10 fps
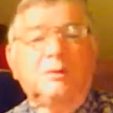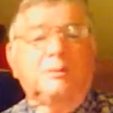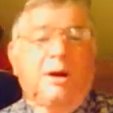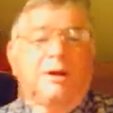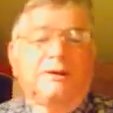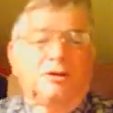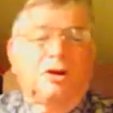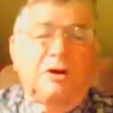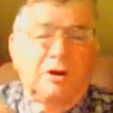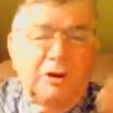But
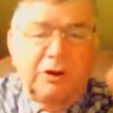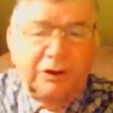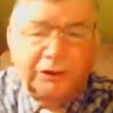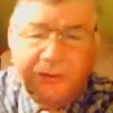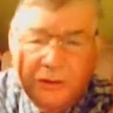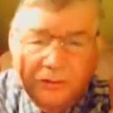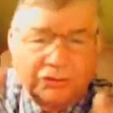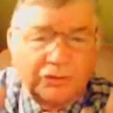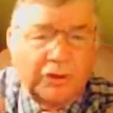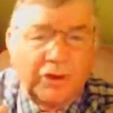God, it,
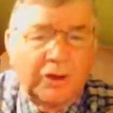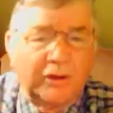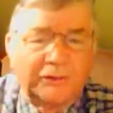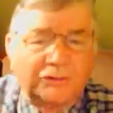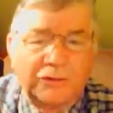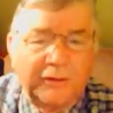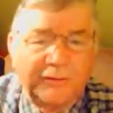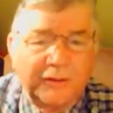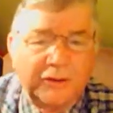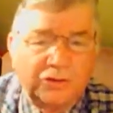it's not. It's
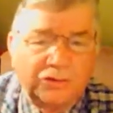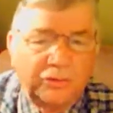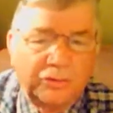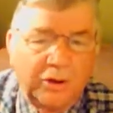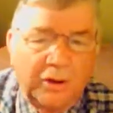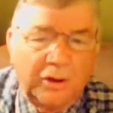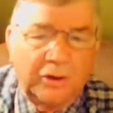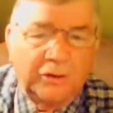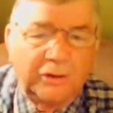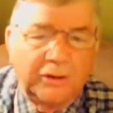nothing to
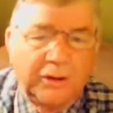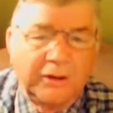God.